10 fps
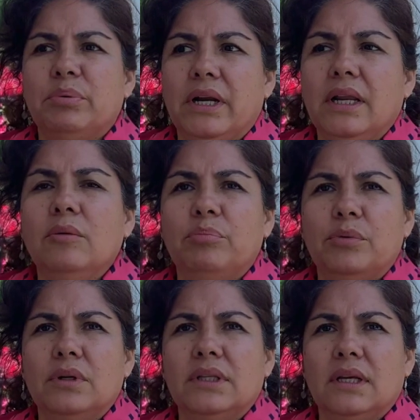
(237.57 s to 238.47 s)
very
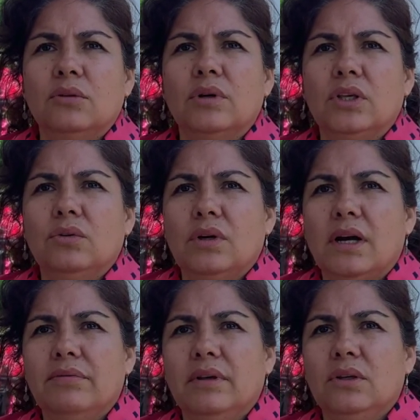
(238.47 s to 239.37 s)
important when you
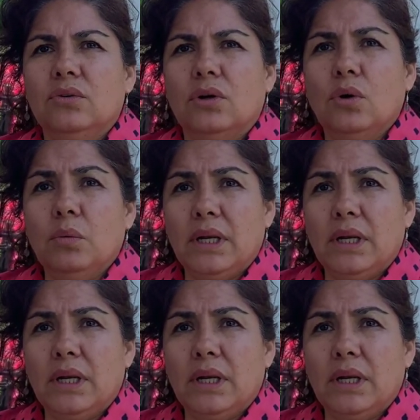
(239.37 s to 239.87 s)
have in your own